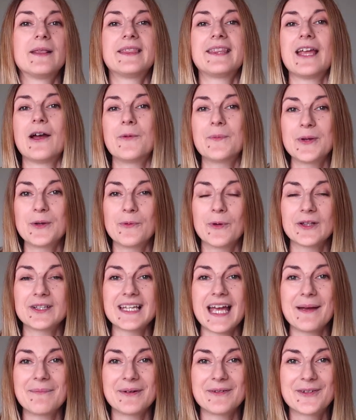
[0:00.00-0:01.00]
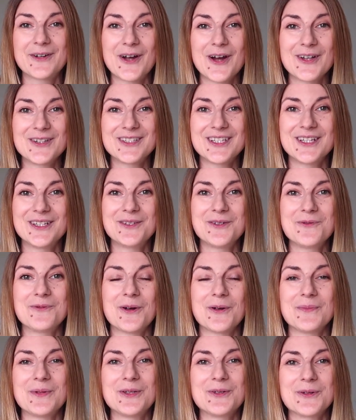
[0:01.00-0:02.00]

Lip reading: Tell me what type of content you want me